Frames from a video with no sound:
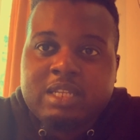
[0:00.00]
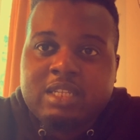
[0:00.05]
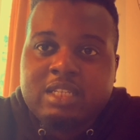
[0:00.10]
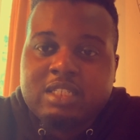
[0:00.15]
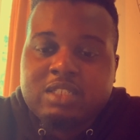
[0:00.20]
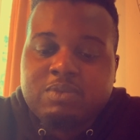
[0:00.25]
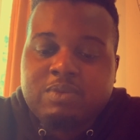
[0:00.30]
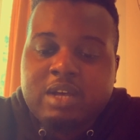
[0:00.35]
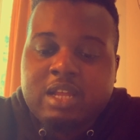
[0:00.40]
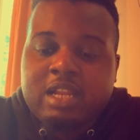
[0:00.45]

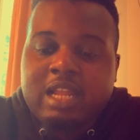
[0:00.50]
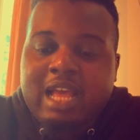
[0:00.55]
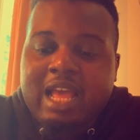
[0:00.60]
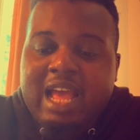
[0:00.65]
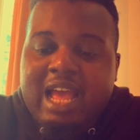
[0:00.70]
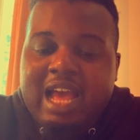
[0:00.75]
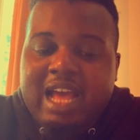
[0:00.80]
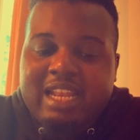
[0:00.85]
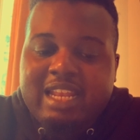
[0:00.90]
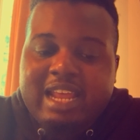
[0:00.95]
this one,
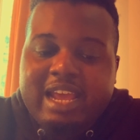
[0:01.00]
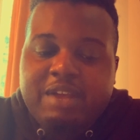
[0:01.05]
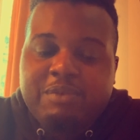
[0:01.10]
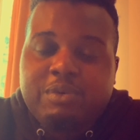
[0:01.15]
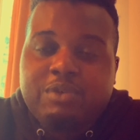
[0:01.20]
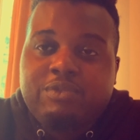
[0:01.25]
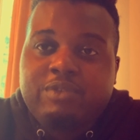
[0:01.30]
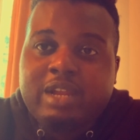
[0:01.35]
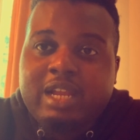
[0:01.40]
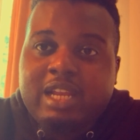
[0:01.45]
and they
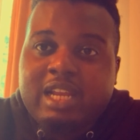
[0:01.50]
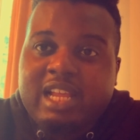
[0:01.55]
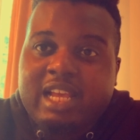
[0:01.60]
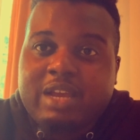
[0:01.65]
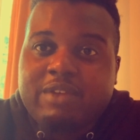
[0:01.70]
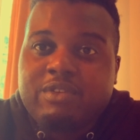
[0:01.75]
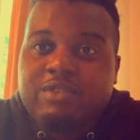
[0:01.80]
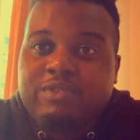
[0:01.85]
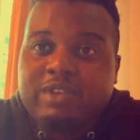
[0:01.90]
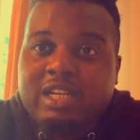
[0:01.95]
were
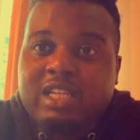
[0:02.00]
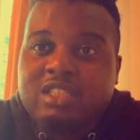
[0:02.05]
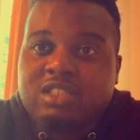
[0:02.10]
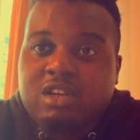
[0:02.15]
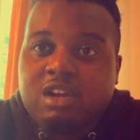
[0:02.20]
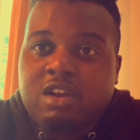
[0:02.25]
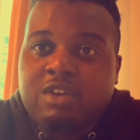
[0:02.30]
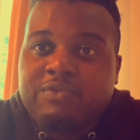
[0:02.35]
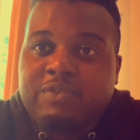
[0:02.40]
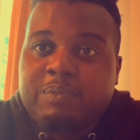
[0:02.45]
really
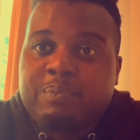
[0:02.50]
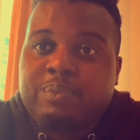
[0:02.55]
tough.